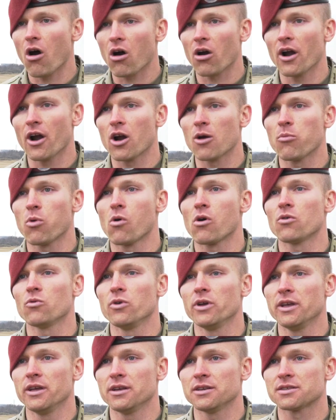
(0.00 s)
our
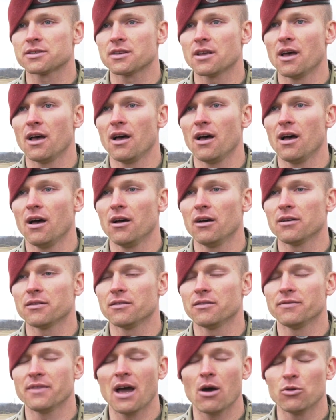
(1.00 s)
airborne wings, uh,
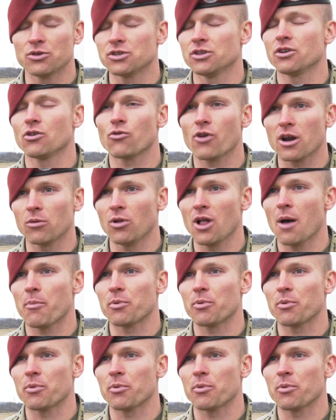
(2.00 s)
that was an incredible